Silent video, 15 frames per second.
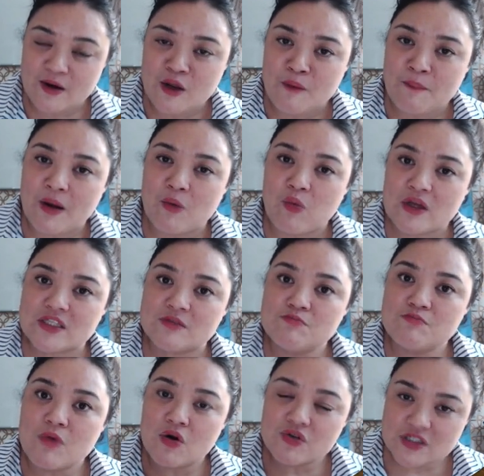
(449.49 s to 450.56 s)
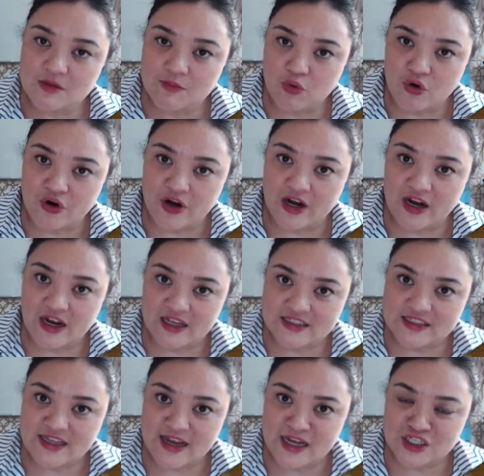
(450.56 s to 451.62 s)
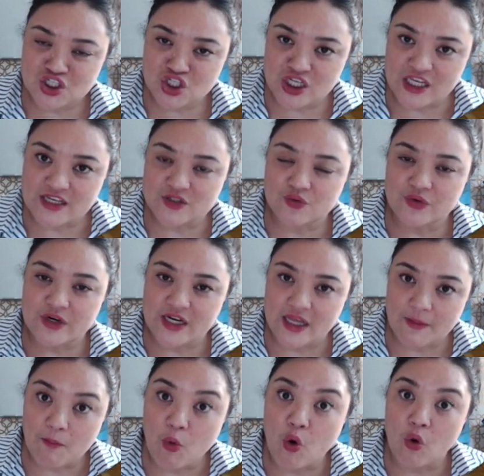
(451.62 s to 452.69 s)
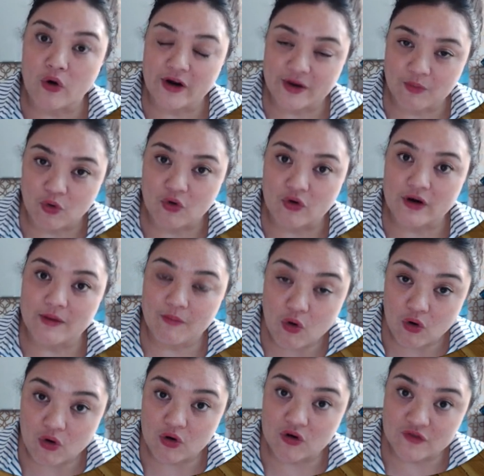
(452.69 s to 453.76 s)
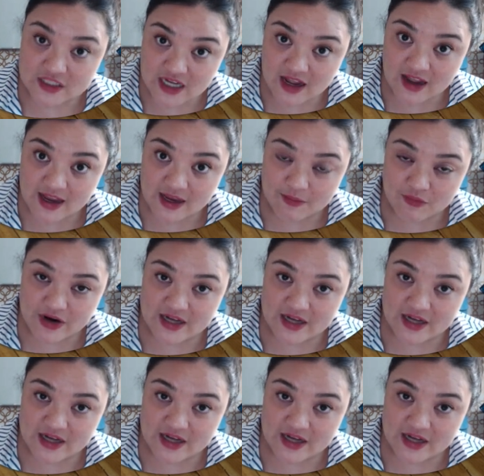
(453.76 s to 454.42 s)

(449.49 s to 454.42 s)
But what's most important is that she is reading more and more and more over time, right?